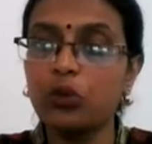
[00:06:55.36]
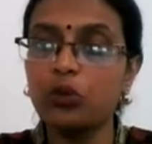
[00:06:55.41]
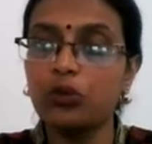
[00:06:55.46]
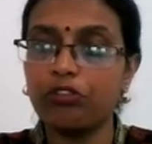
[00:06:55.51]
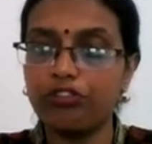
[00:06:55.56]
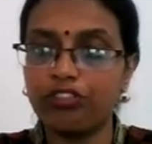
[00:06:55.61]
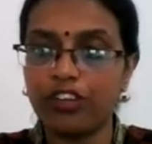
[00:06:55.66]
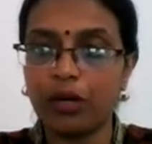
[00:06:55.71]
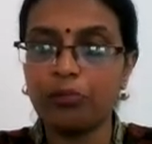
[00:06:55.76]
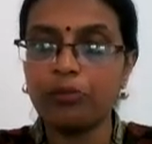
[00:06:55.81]

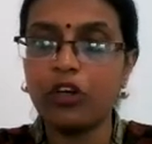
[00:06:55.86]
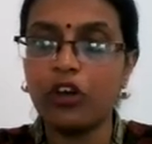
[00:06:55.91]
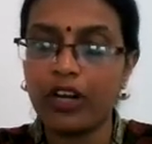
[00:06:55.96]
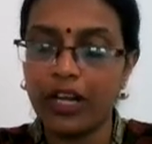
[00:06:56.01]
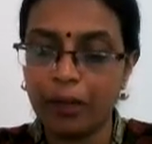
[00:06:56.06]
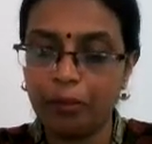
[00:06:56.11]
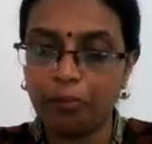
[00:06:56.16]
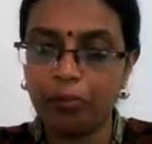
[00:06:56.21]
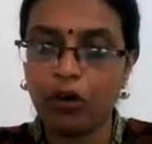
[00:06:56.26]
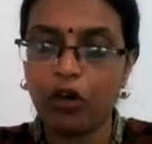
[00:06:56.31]
too from your
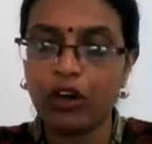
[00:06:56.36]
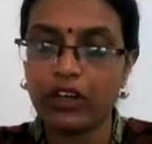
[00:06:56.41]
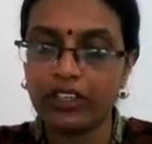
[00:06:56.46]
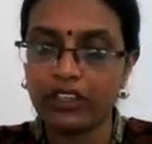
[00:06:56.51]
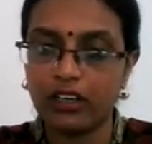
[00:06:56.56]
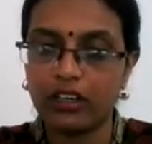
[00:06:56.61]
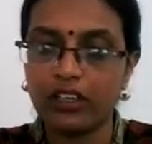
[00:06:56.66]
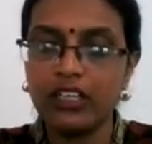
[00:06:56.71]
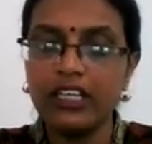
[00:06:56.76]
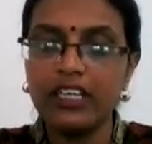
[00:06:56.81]

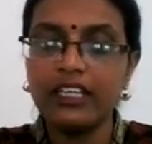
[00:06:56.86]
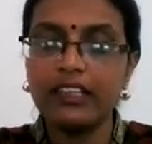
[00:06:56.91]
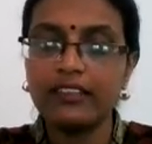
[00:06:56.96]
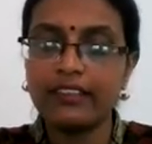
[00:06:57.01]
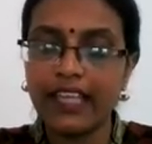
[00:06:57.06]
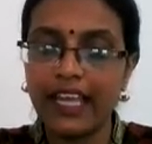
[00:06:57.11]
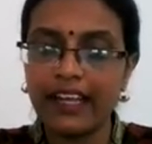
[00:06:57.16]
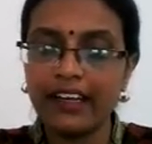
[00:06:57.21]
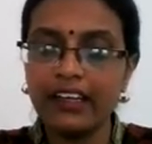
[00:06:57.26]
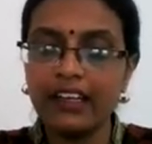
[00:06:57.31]
employer,
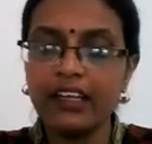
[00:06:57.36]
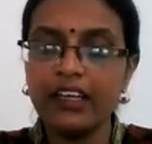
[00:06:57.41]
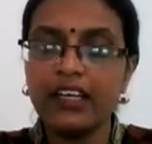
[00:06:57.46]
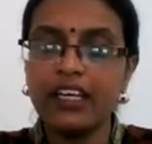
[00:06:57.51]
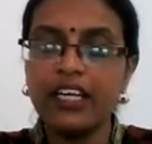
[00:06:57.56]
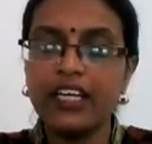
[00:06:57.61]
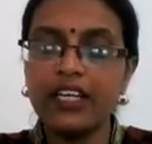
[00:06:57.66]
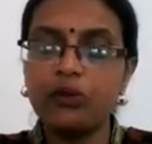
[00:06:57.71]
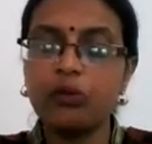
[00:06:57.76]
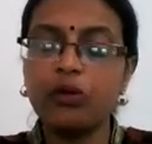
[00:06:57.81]
then
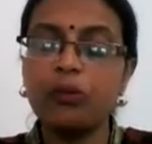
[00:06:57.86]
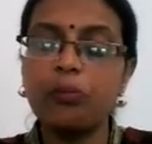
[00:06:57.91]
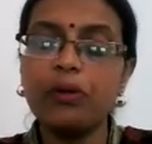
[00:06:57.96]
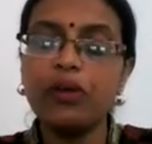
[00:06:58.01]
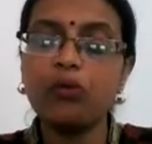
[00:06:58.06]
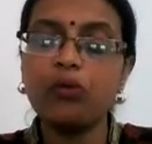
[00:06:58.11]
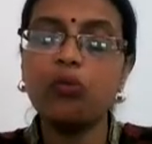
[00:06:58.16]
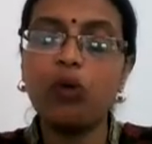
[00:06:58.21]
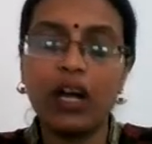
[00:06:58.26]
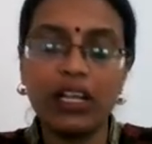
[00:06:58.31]
it would
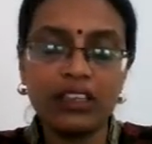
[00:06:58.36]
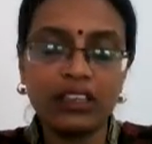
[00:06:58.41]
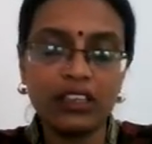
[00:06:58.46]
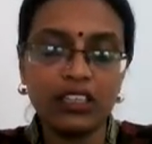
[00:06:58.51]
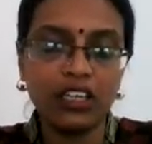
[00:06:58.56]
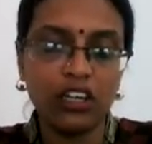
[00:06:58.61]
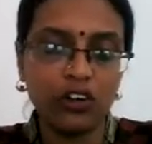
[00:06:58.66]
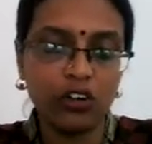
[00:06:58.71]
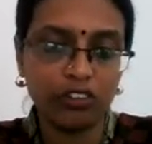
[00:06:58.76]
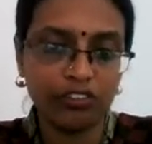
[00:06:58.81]
be
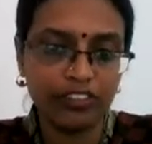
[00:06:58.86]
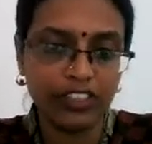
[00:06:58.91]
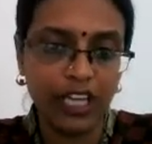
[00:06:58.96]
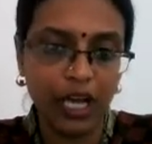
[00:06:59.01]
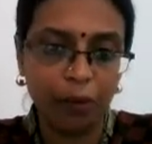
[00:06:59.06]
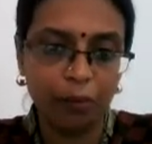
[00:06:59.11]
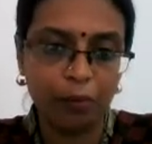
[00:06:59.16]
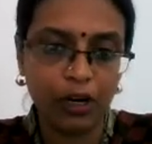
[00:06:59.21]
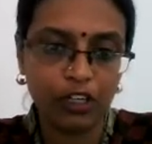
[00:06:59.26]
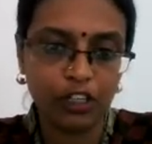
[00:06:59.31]
1/3 of the
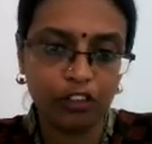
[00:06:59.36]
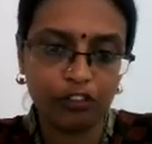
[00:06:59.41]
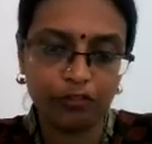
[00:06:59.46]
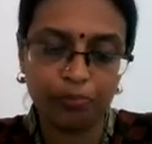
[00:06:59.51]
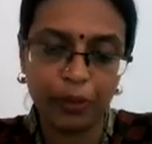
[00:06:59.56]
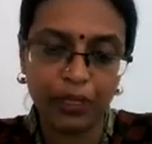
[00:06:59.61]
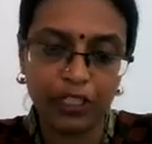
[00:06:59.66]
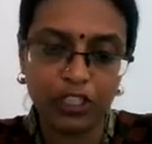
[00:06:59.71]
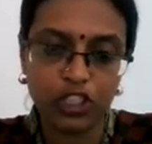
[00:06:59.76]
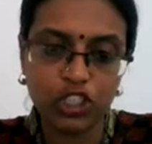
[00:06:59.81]
amount of
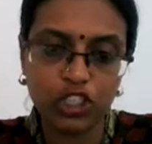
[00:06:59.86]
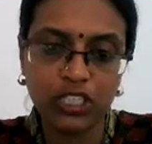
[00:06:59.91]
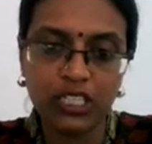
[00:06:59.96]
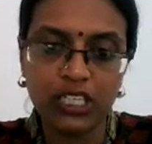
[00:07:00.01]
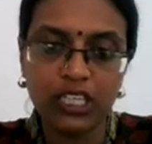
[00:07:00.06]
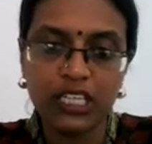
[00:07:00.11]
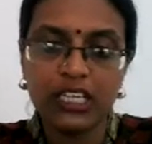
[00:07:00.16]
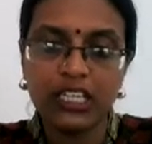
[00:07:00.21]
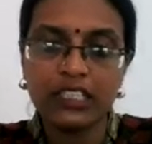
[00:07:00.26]
pension